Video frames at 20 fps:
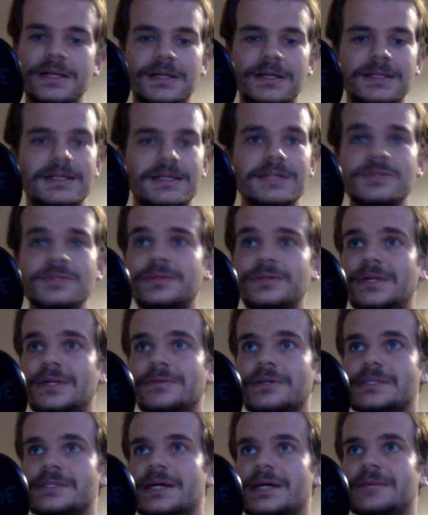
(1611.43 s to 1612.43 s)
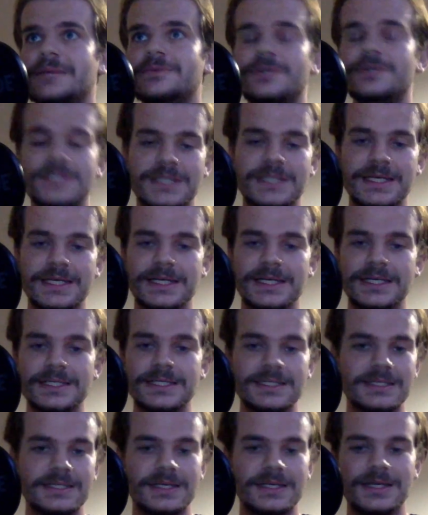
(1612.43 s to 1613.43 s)
That's all I've got time for today,
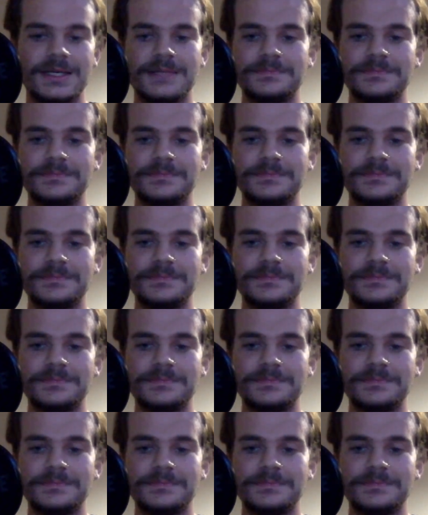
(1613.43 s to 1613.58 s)
guys.